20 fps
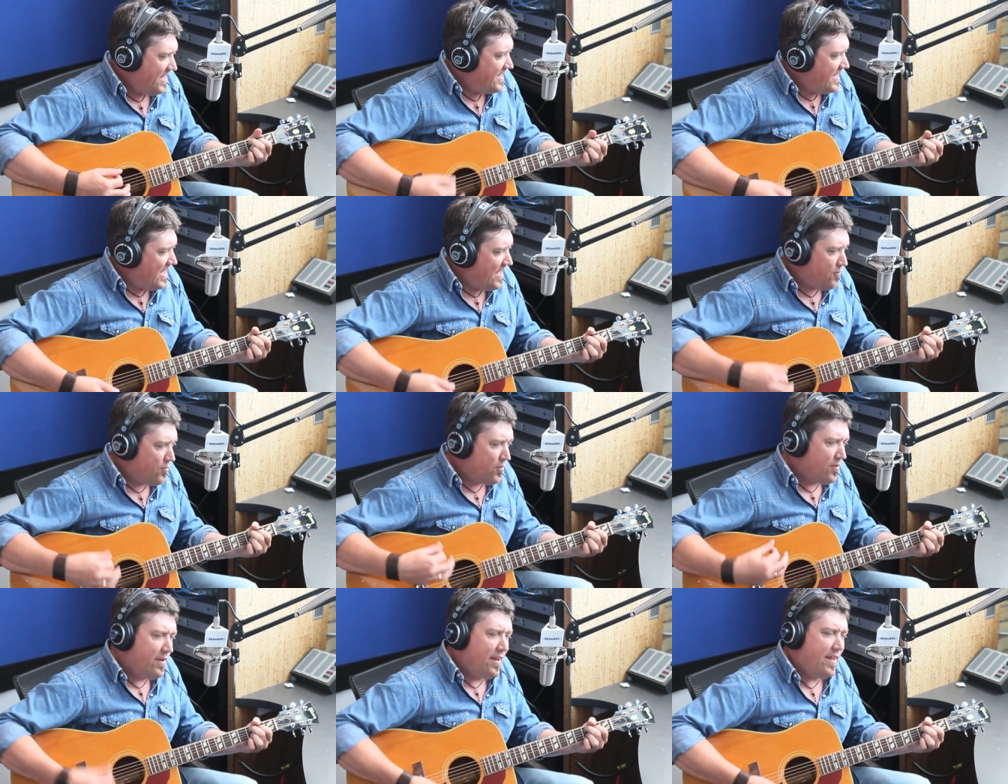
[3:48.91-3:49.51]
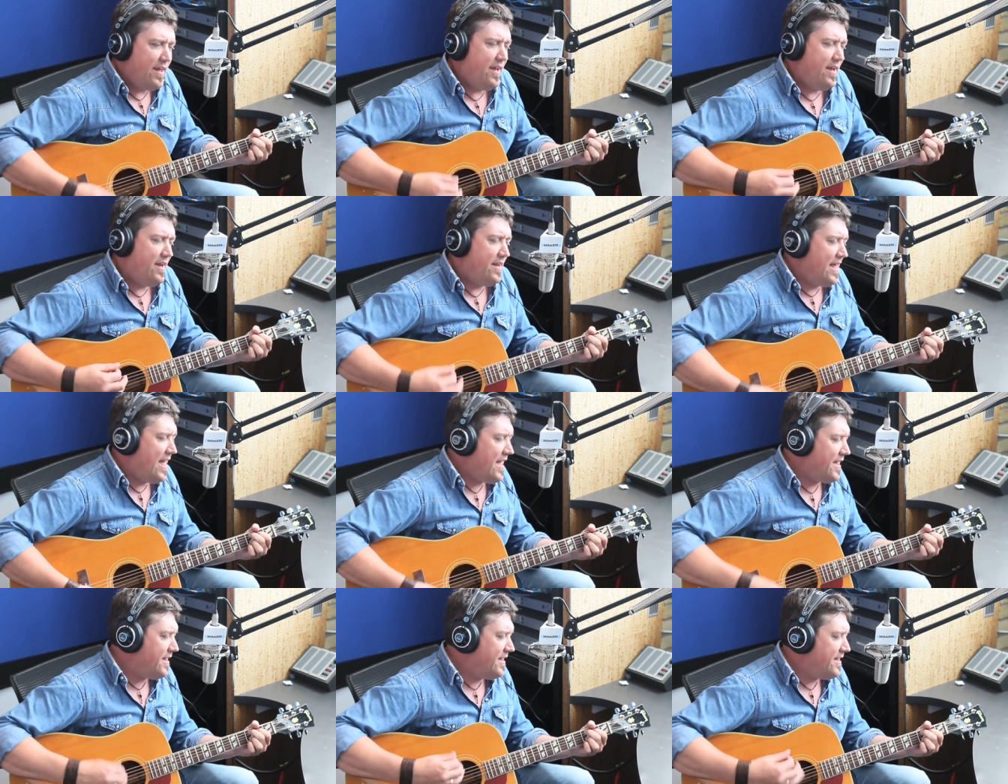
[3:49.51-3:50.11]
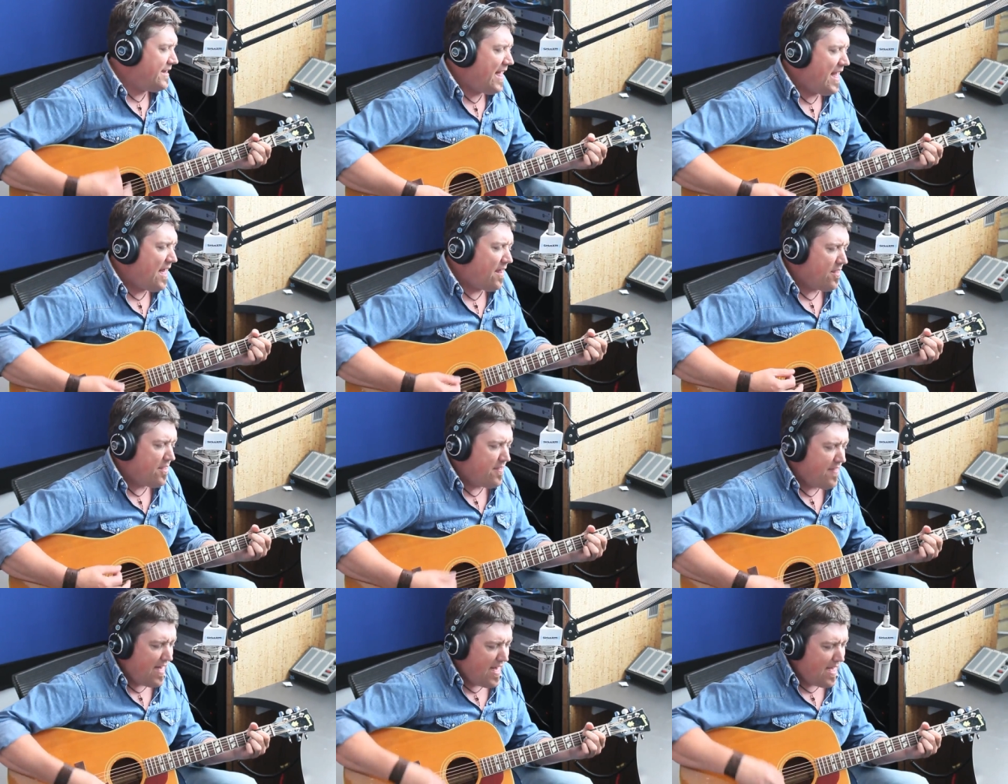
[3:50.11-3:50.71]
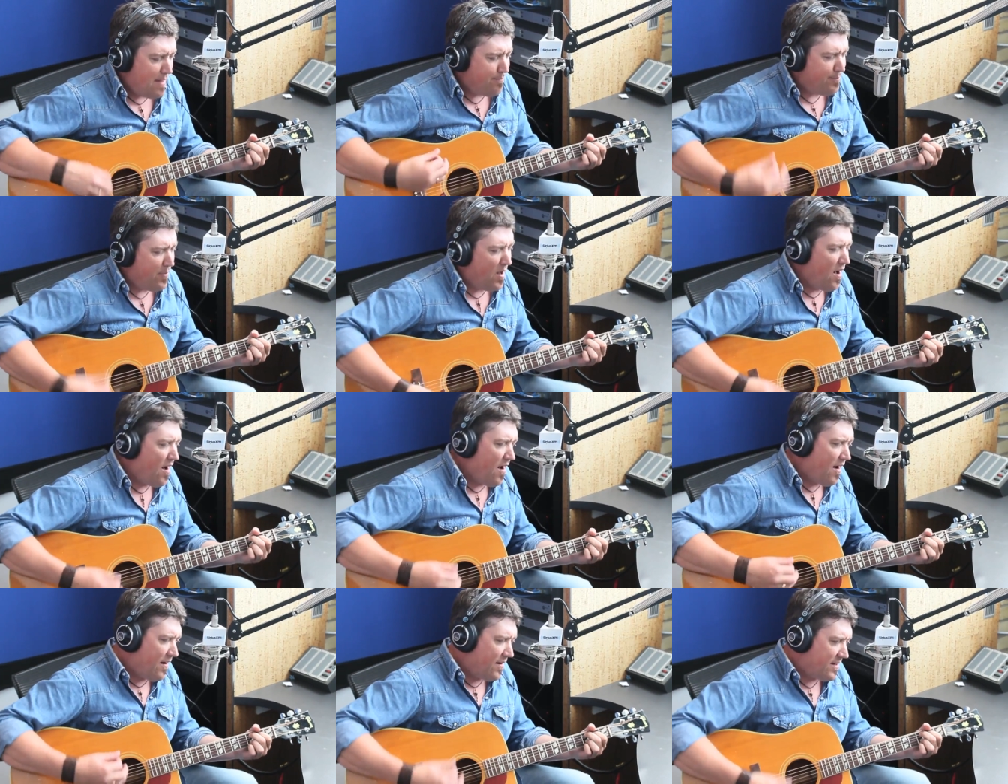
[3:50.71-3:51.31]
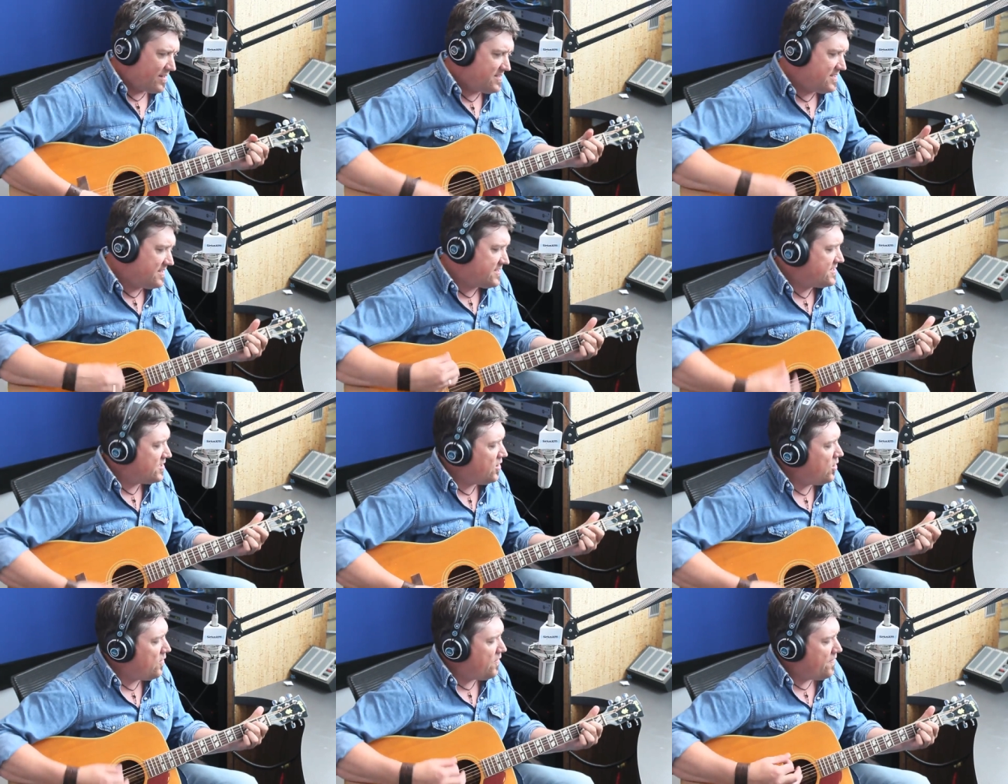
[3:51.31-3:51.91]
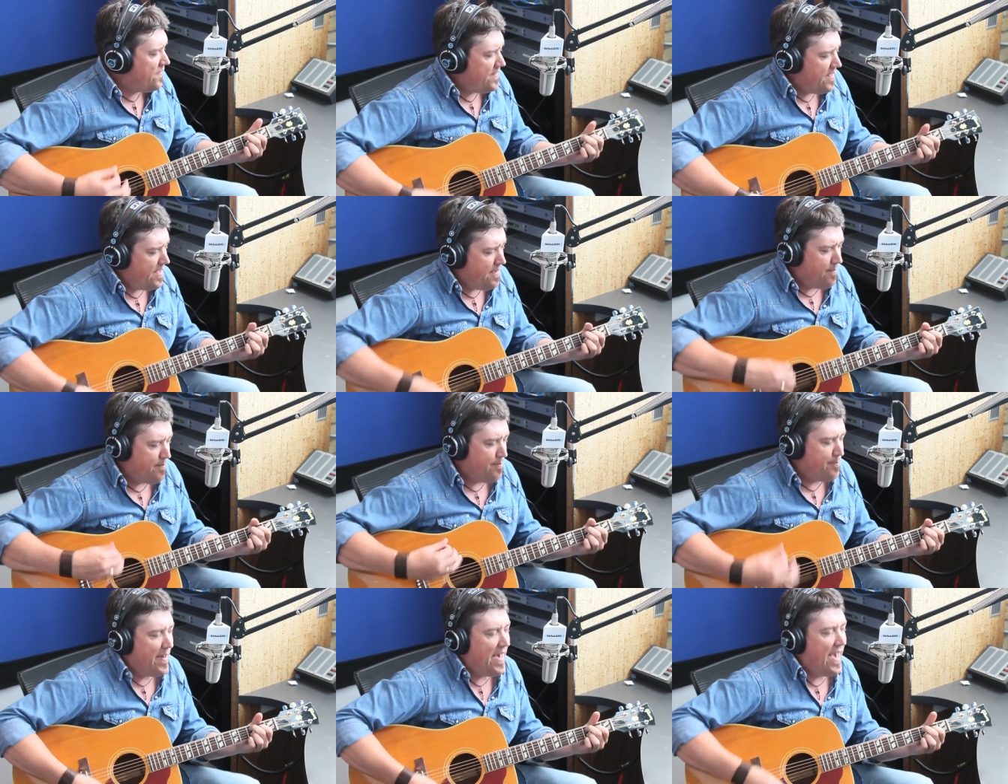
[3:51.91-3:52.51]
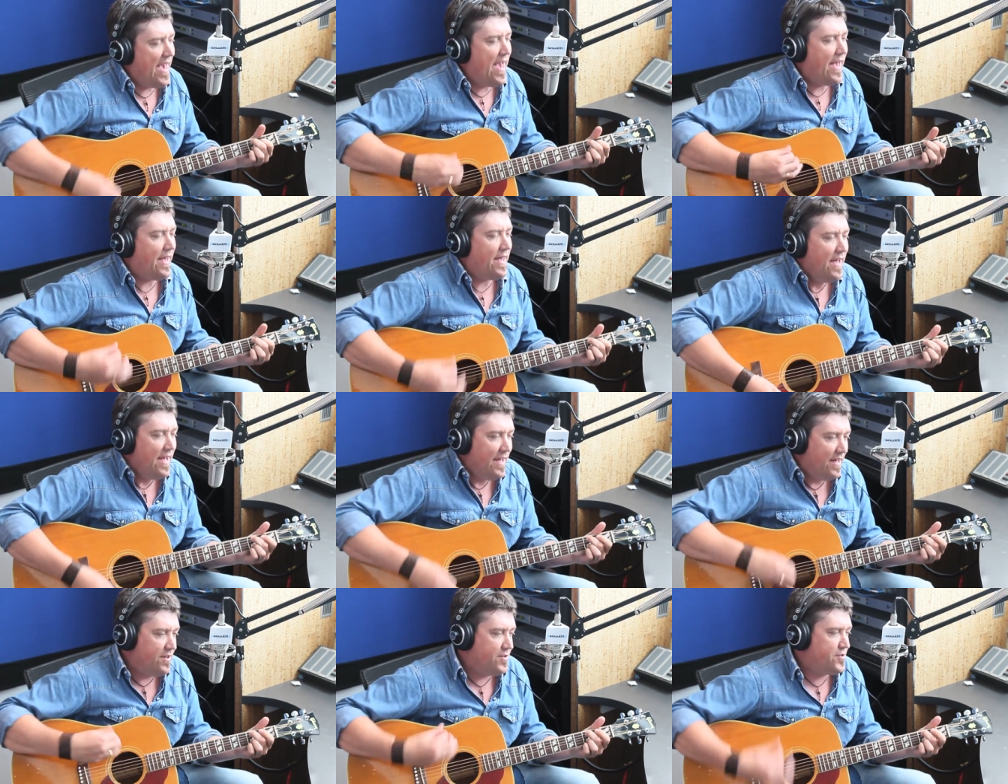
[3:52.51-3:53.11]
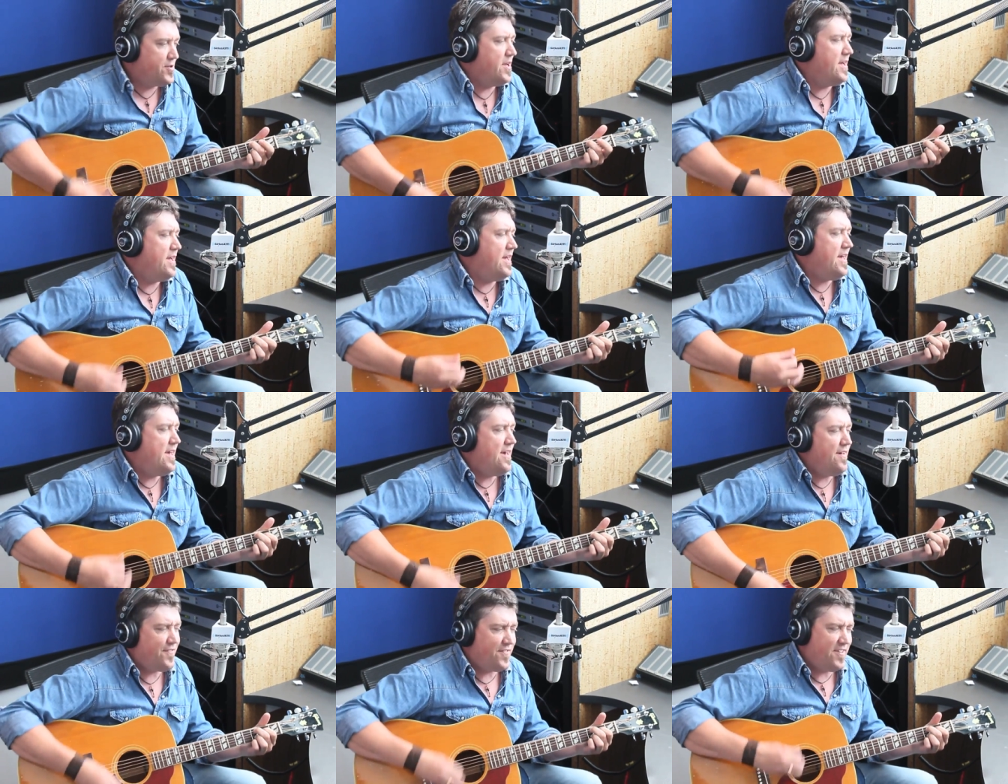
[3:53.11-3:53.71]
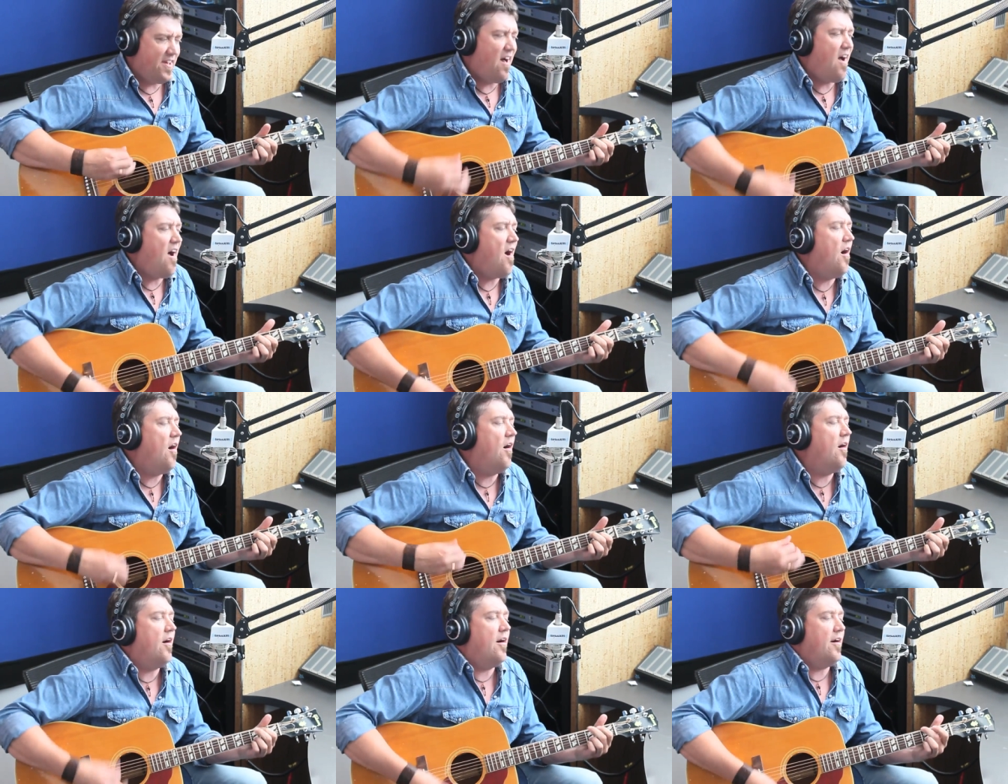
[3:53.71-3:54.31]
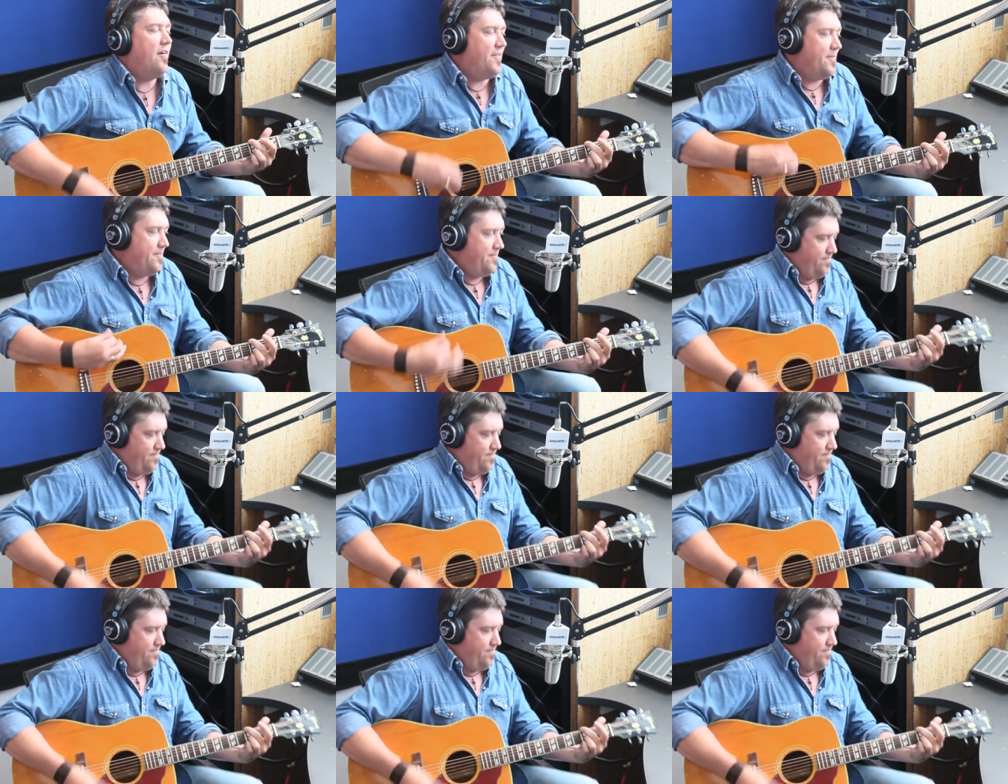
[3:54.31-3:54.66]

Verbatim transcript: can relate and get out of that box that's holding them back and drift off.